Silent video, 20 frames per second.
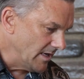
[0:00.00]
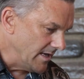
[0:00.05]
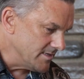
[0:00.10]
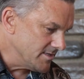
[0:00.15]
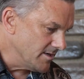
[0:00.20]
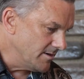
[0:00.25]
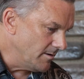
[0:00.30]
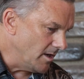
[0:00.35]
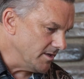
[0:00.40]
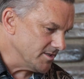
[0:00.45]

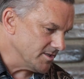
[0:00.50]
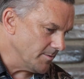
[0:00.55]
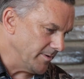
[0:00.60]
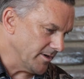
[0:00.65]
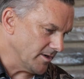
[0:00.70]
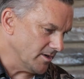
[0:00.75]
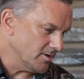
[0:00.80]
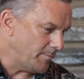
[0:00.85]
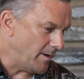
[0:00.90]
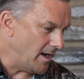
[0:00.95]
as a
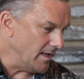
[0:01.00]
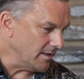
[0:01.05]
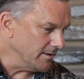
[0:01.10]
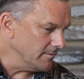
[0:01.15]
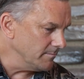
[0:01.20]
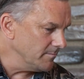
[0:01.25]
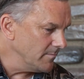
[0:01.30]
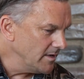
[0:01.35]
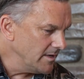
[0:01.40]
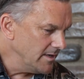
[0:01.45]
bigger
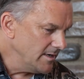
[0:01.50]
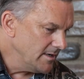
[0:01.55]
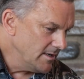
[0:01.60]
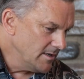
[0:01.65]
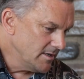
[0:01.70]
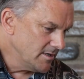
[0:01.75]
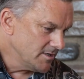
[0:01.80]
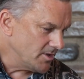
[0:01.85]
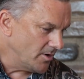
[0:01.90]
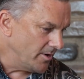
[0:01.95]
pilot.
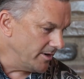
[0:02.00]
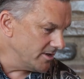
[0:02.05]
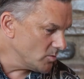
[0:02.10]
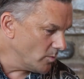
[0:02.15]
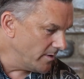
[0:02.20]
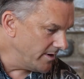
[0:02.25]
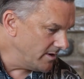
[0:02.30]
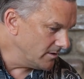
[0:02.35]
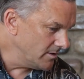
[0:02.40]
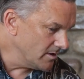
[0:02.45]
So
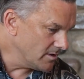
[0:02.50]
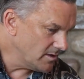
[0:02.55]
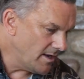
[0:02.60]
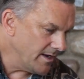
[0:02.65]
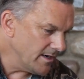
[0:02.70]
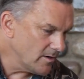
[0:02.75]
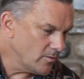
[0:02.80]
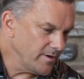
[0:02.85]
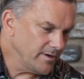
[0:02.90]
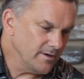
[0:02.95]
here's what it looked
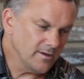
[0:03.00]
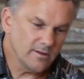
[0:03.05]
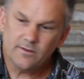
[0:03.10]
like. We